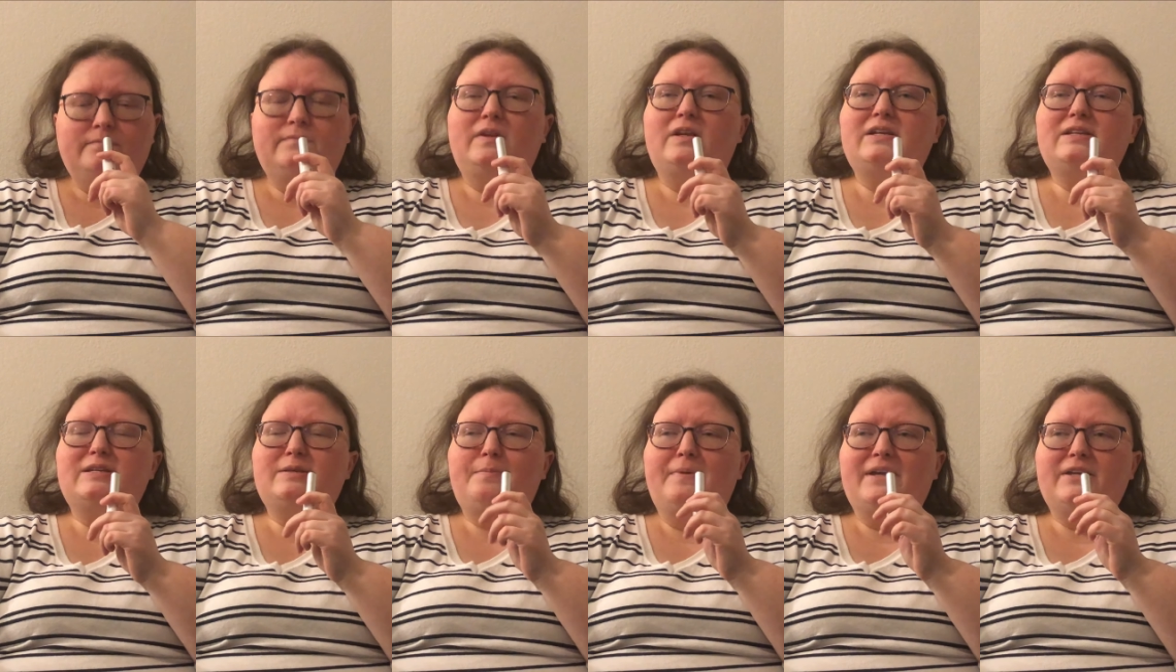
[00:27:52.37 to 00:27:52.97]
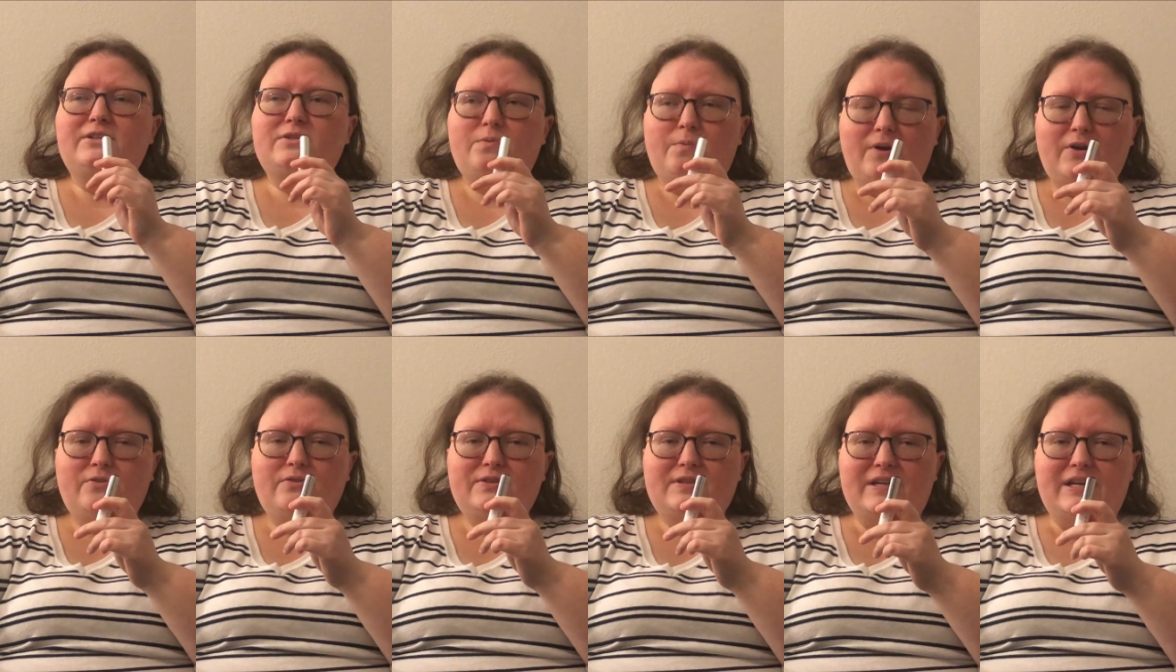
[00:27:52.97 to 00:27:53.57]
It smells
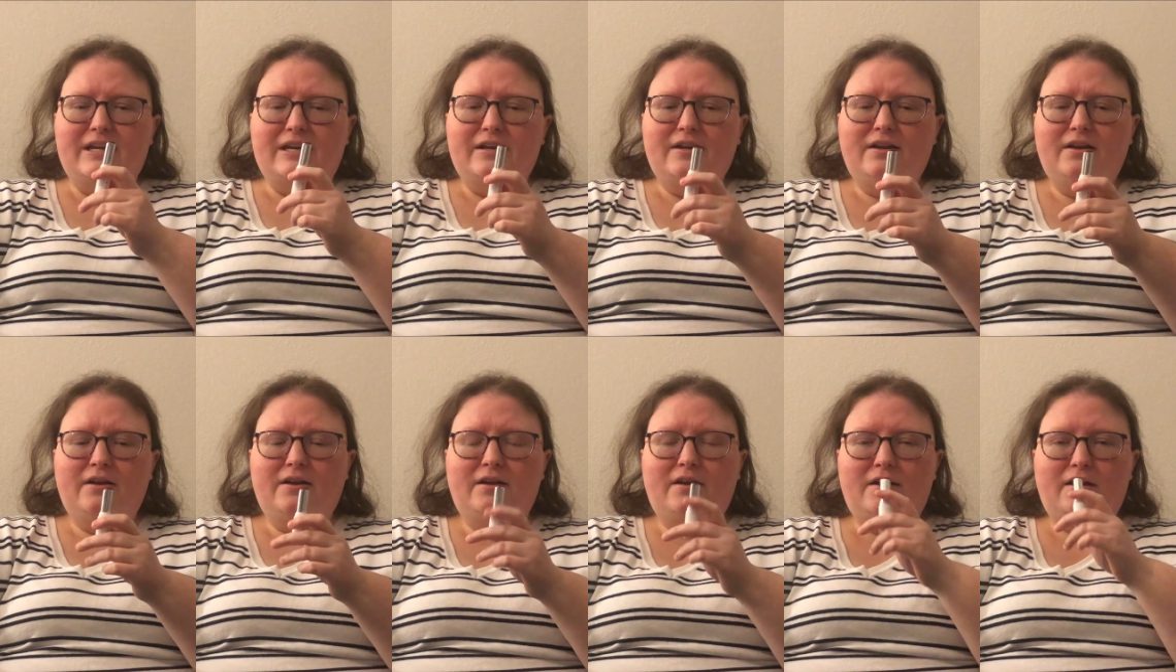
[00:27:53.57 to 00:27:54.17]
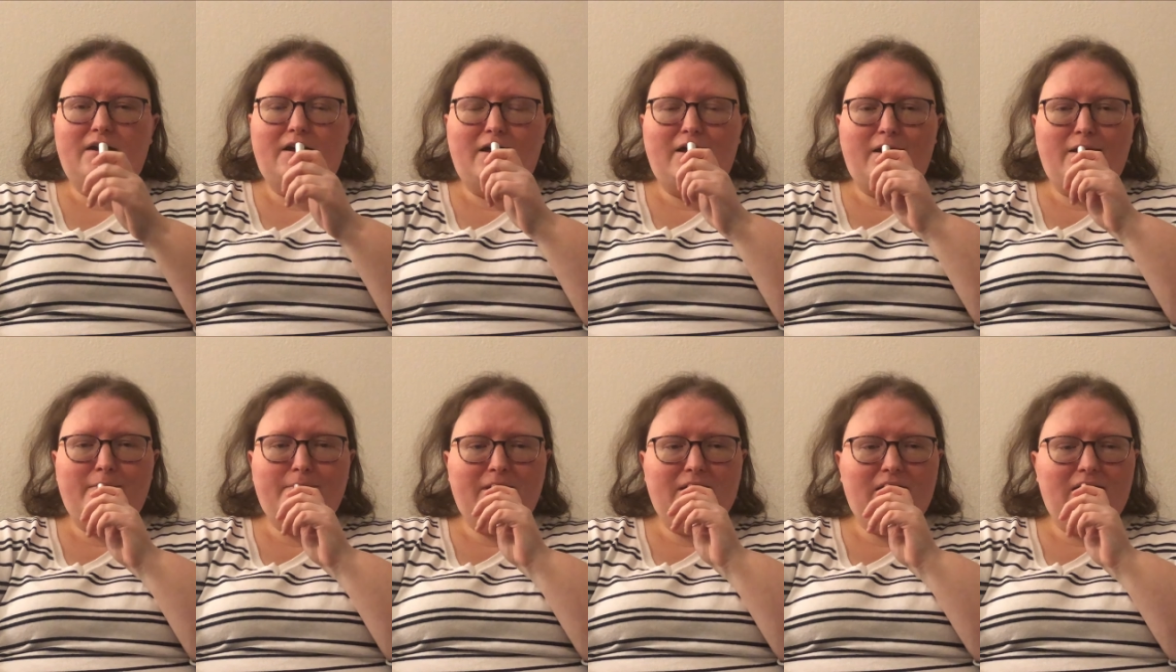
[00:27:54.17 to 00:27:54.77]
rosy,
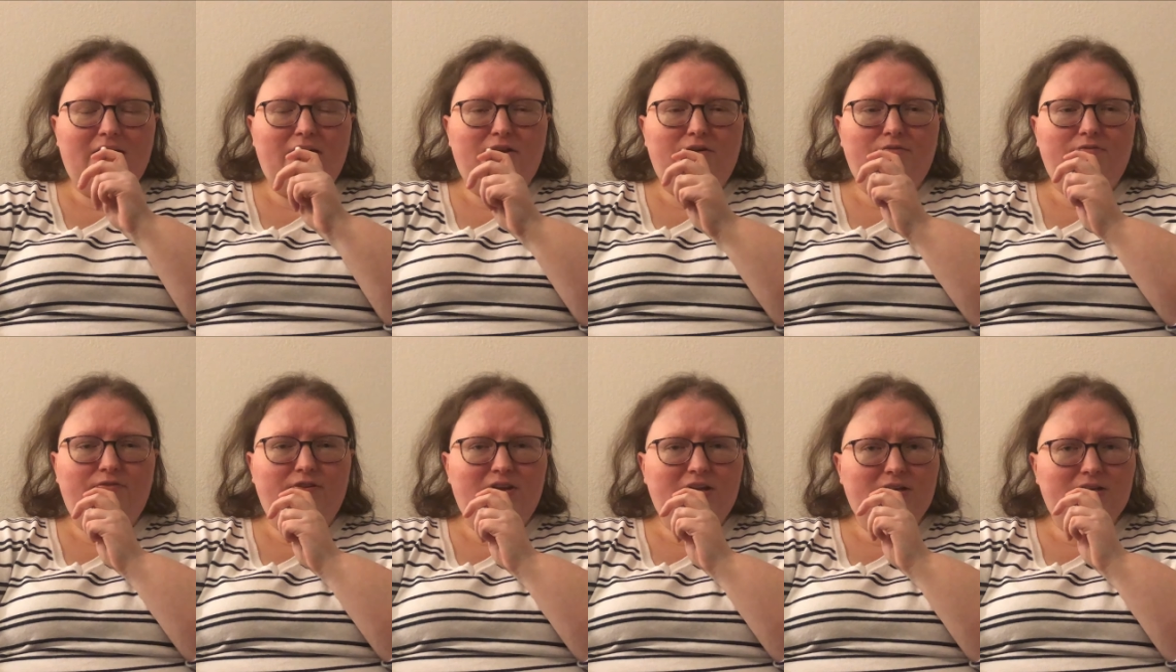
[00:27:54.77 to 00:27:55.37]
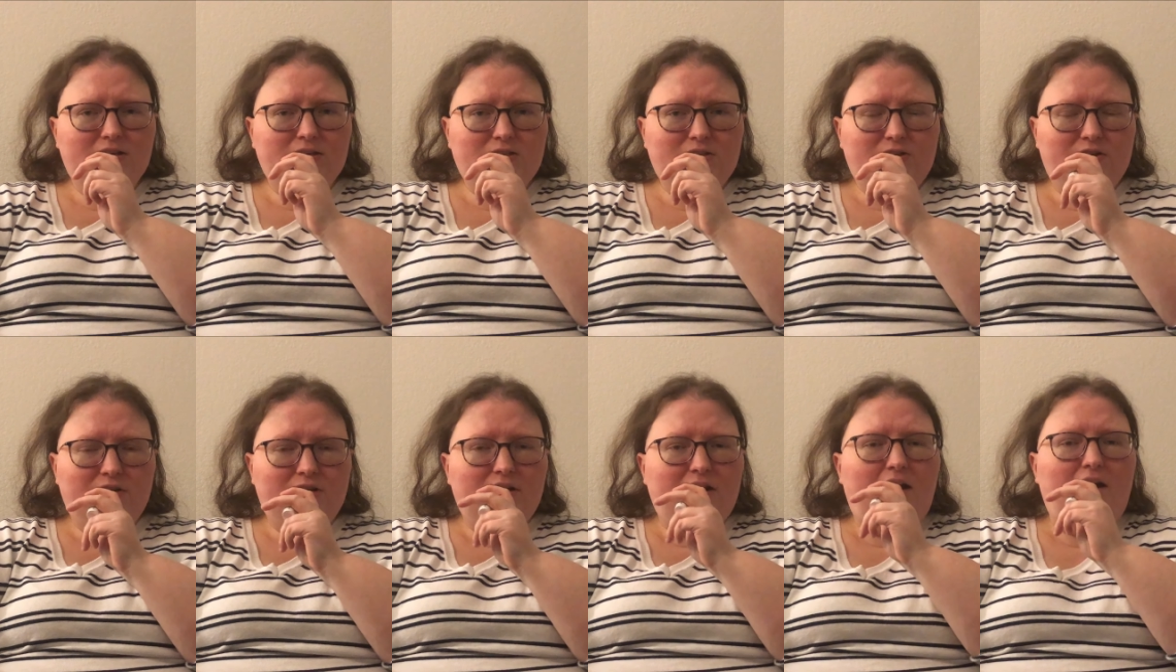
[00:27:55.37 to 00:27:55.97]
and it feels
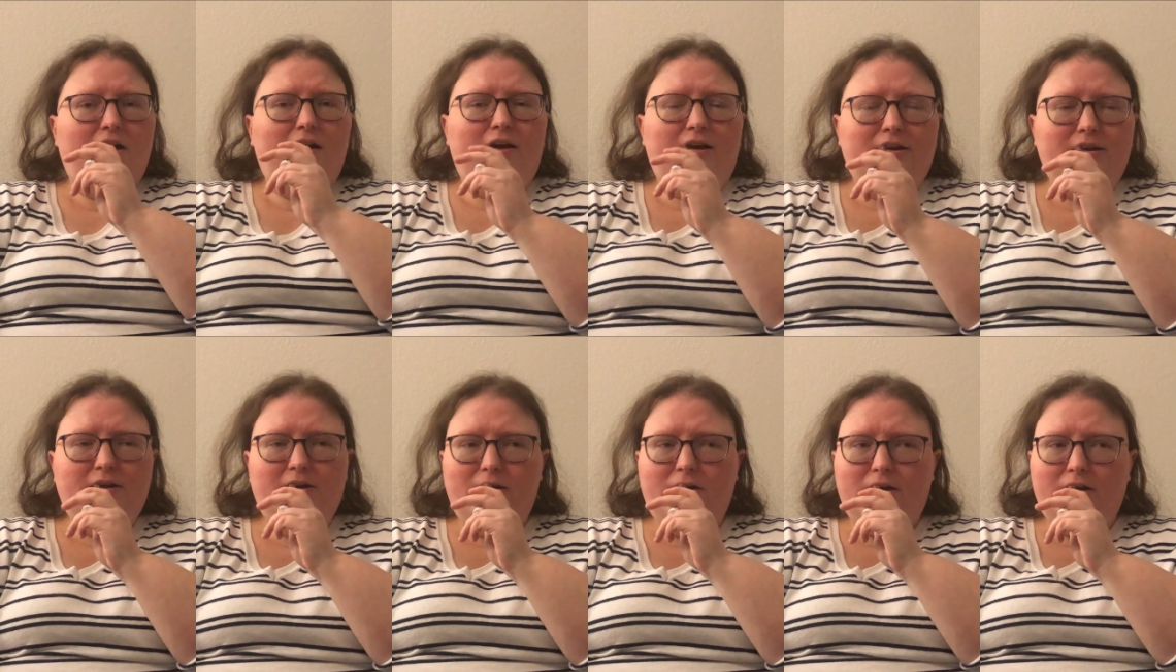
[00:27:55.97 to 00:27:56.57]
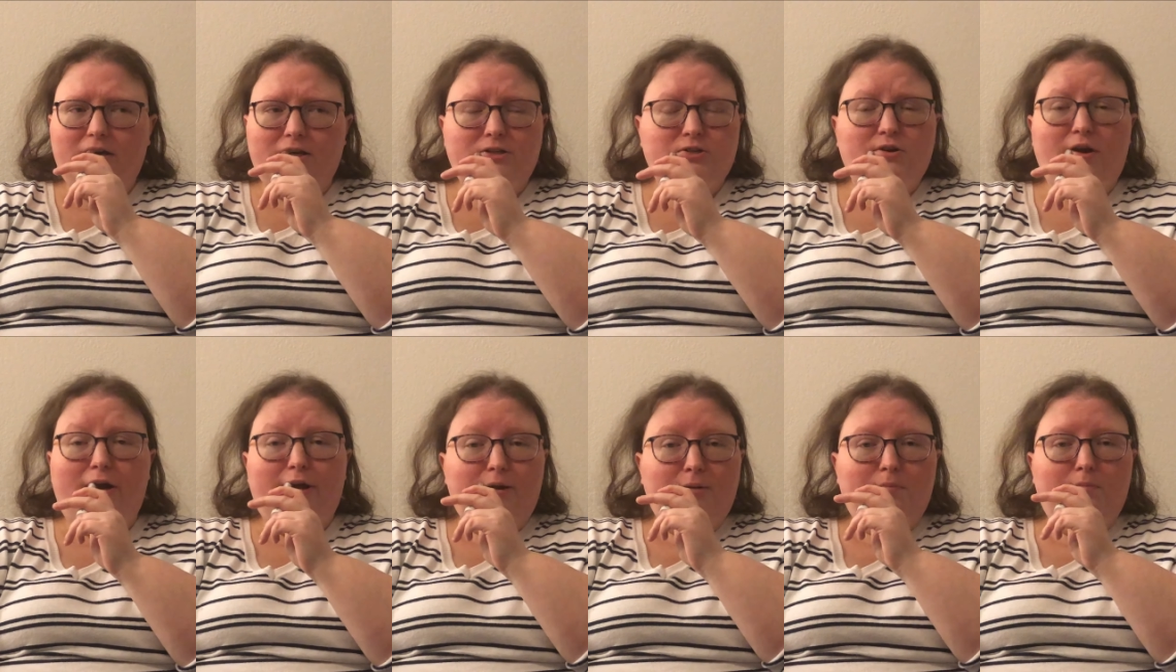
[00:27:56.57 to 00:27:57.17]
good on. Here, I'm gonna
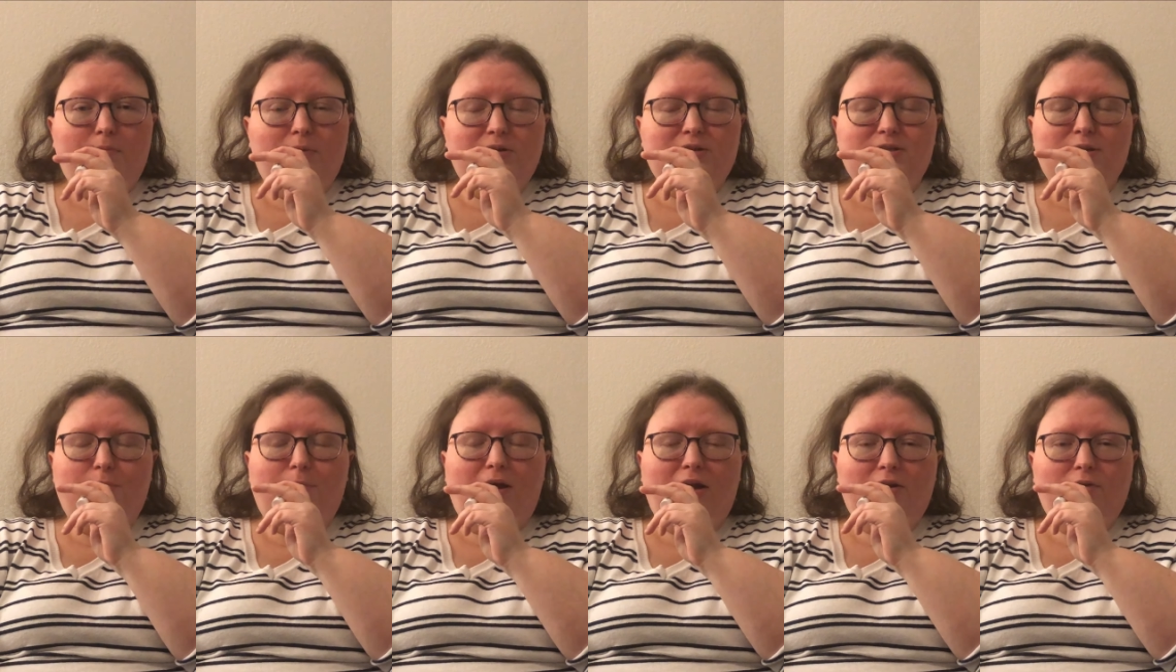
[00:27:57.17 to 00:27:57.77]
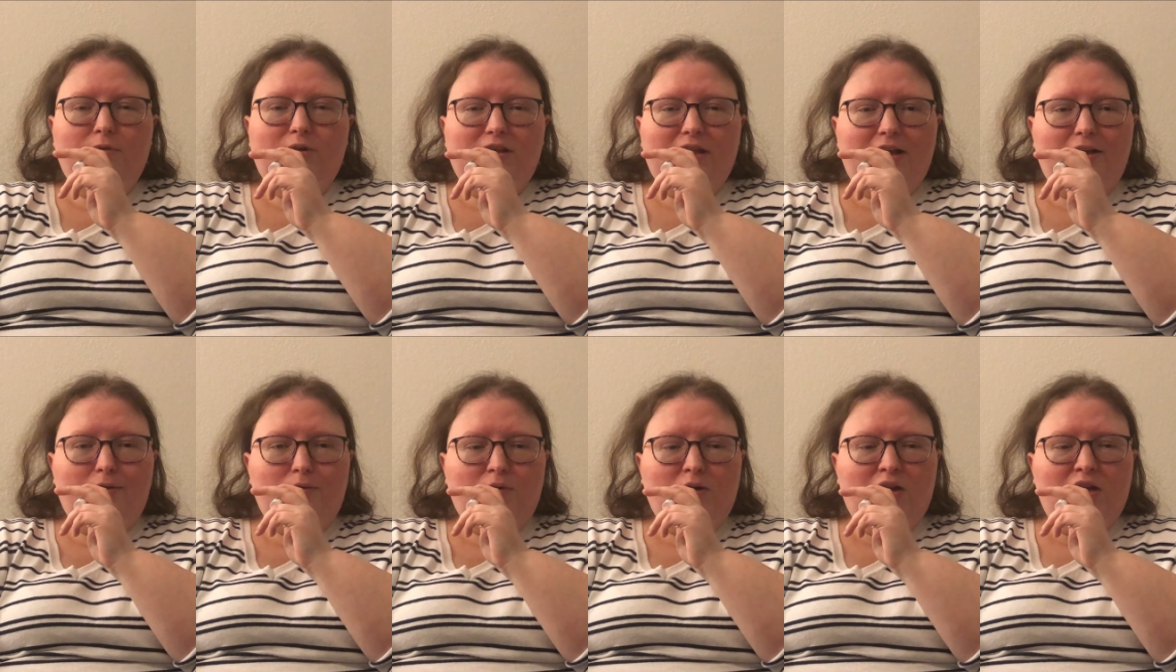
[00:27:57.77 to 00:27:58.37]
try and put some on
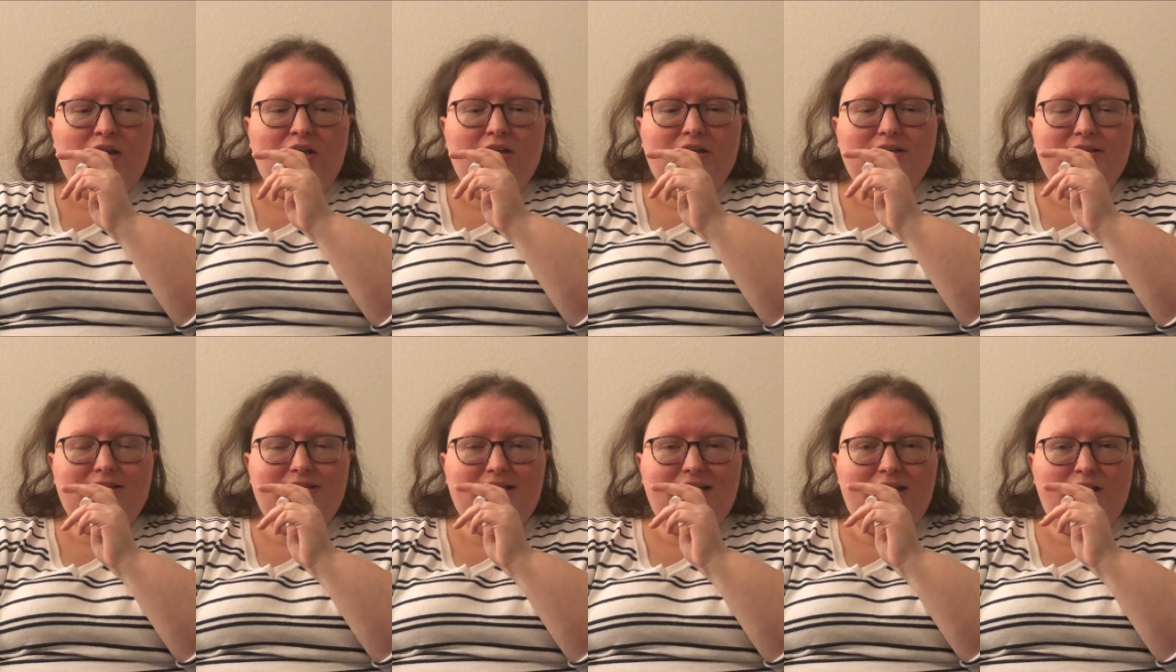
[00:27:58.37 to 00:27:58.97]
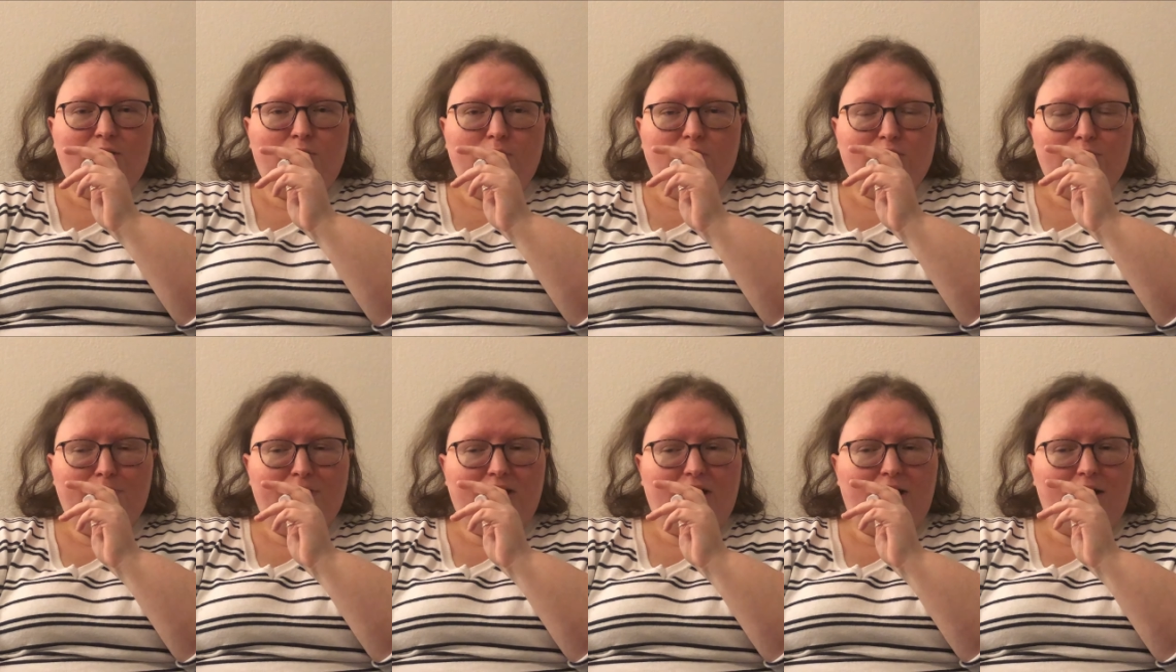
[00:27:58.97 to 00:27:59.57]
without seeing.
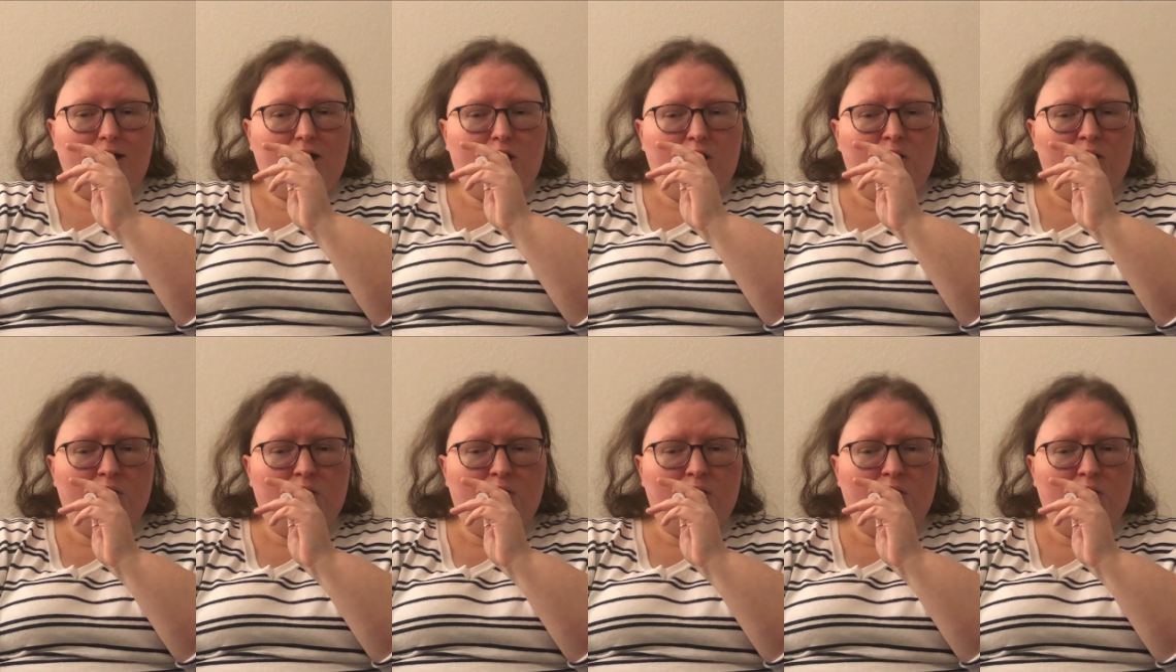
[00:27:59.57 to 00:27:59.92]
Wish me luck.